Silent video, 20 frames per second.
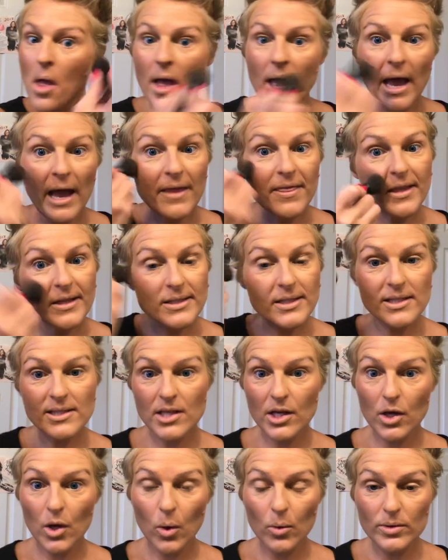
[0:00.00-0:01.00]
And this is the
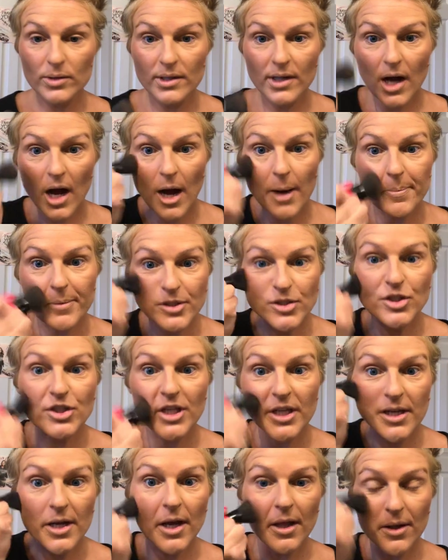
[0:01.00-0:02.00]
Golden Copper
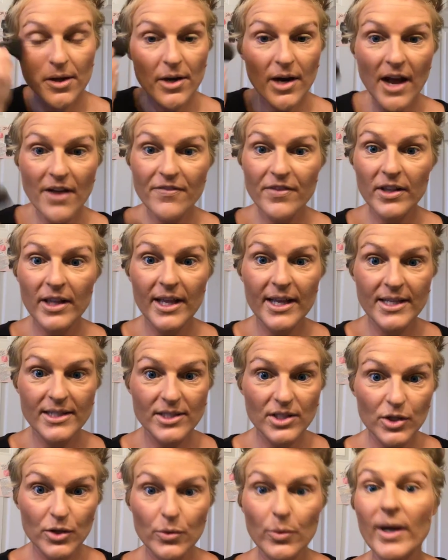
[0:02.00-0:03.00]
cheek color. I feel like it's
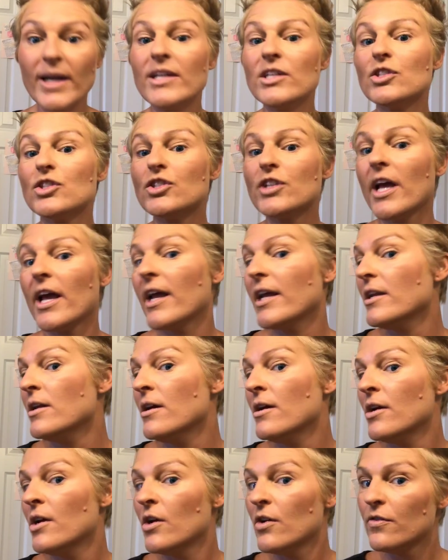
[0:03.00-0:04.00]
a great shade
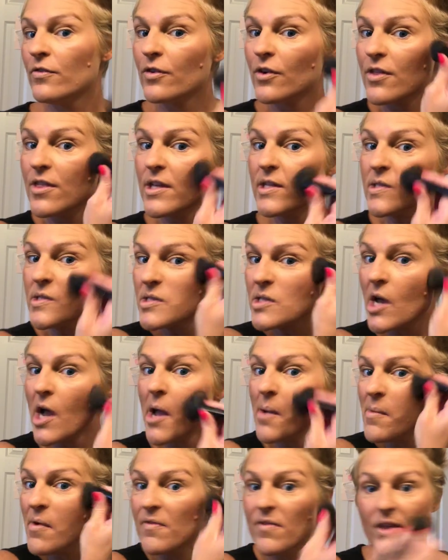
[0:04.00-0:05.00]
for this
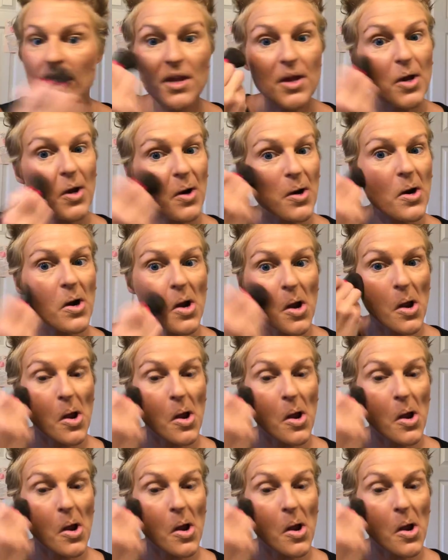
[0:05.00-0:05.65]
time of the year.